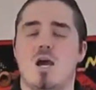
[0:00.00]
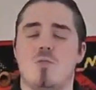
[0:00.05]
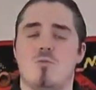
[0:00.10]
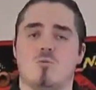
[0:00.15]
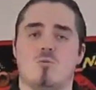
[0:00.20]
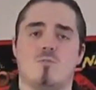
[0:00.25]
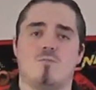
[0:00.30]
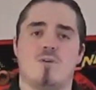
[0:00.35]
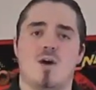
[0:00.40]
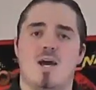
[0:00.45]

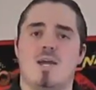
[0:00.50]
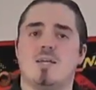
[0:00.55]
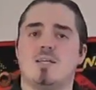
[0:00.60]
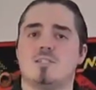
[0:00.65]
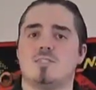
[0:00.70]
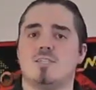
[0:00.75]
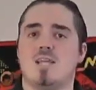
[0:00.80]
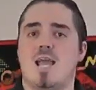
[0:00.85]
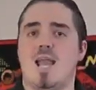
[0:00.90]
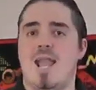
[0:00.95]
The
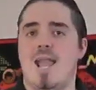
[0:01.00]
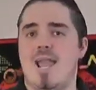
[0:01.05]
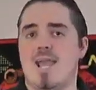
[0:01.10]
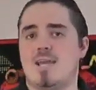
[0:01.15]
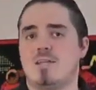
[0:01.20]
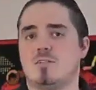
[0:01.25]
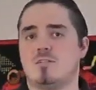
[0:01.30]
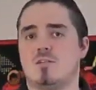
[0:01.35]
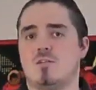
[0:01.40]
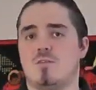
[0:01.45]
Revonix
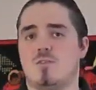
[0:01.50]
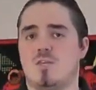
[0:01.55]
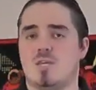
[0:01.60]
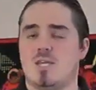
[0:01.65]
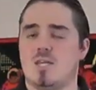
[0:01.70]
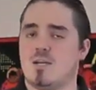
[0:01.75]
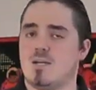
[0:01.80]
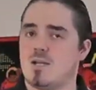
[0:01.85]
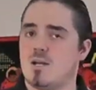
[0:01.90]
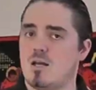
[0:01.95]
and
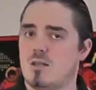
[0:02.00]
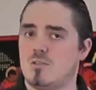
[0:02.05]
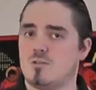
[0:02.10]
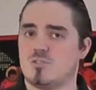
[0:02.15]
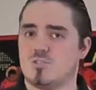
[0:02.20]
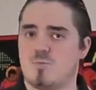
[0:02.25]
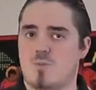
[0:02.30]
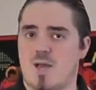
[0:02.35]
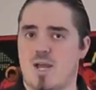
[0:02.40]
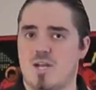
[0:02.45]
the Color
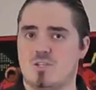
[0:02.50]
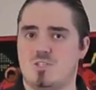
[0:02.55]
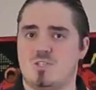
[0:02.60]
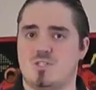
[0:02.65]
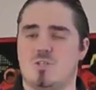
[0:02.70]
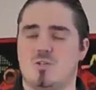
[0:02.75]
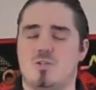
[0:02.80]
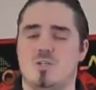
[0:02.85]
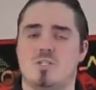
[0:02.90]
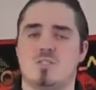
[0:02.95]
Splash
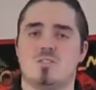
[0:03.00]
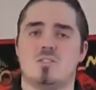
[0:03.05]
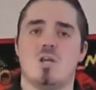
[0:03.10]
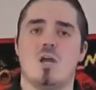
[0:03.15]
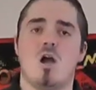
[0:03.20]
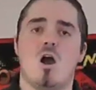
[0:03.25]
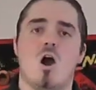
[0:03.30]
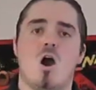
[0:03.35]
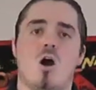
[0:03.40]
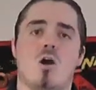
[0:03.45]
series
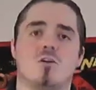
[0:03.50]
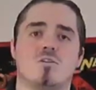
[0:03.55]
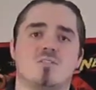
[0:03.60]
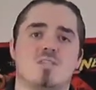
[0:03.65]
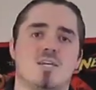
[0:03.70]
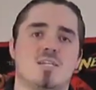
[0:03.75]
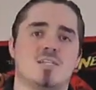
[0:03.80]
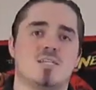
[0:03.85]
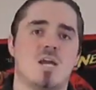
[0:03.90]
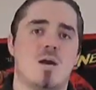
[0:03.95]
are
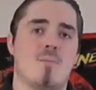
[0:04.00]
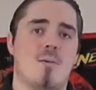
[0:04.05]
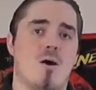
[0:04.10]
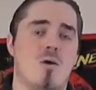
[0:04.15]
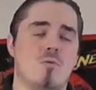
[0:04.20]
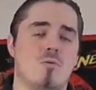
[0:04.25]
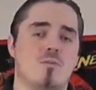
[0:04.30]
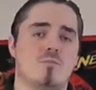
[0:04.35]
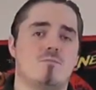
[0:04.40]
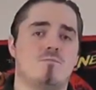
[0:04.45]
set to come
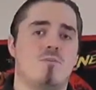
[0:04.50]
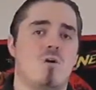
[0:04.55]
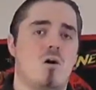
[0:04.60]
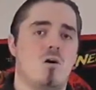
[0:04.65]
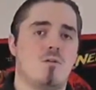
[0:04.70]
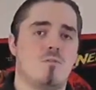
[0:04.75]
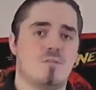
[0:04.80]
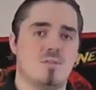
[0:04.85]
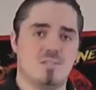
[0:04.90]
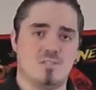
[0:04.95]
out
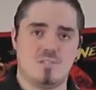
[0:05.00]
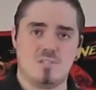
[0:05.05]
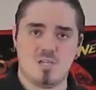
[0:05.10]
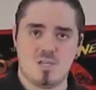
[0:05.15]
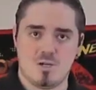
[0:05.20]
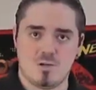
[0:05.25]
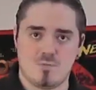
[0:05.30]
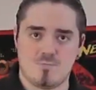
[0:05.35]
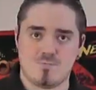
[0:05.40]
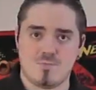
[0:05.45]
fall this
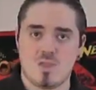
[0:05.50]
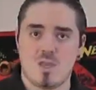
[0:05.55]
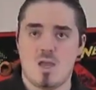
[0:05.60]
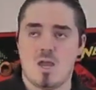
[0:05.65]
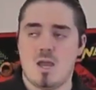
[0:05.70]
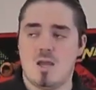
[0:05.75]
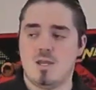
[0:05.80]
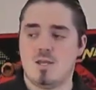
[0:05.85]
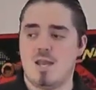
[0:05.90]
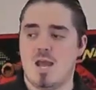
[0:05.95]
year.
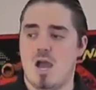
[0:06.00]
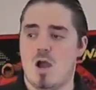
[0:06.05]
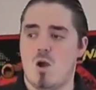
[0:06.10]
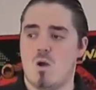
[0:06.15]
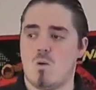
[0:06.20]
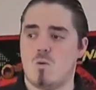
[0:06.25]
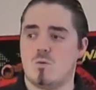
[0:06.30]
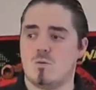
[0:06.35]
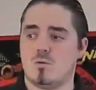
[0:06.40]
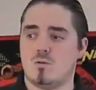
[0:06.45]

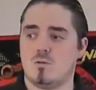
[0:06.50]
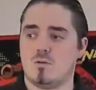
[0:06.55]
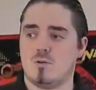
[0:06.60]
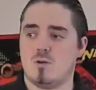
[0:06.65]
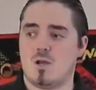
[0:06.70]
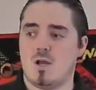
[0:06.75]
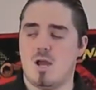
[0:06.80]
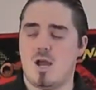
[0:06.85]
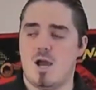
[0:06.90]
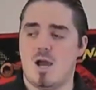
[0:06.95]
Now,
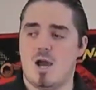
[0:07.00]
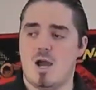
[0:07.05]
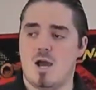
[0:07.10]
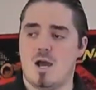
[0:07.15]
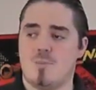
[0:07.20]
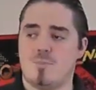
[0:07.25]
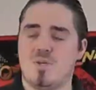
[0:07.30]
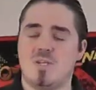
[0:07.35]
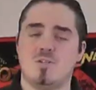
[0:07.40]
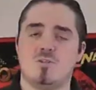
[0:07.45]

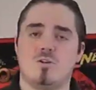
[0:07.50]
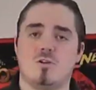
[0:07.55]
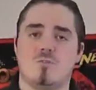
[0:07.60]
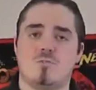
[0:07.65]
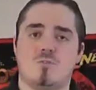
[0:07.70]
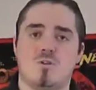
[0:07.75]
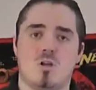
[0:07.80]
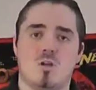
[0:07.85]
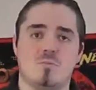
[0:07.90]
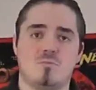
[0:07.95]
um, in
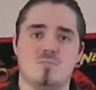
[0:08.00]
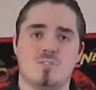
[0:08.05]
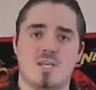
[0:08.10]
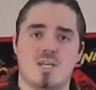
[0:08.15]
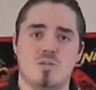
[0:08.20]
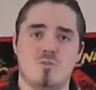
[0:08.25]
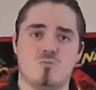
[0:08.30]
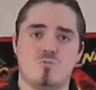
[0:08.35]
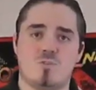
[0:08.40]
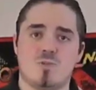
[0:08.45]
NERF terms,
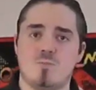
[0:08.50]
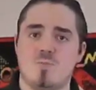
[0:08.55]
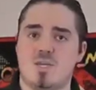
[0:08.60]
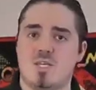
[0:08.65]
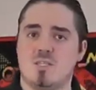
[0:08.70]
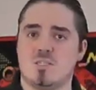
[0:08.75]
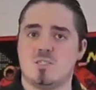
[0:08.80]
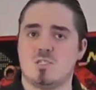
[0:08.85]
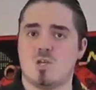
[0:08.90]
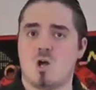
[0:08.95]
that usually
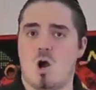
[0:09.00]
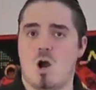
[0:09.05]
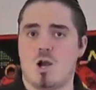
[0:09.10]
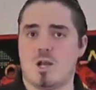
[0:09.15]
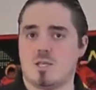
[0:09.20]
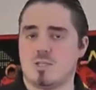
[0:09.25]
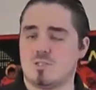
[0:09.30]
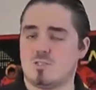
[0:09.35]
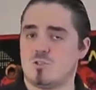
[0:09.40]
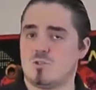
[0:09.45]
means
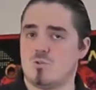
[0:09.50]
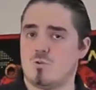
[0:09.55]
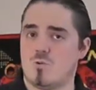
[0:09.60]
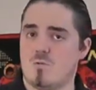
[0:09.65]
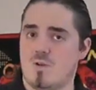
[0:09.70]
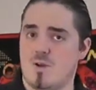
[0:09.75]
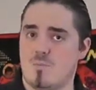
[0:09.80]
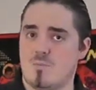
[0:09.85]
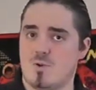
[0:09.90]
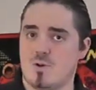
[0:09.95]
August to
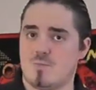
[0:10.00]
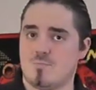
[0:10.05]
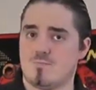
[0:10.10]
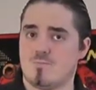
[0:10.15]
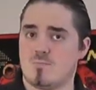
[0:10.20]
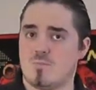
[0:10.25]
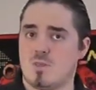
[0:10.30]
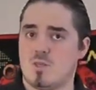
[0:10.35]
November.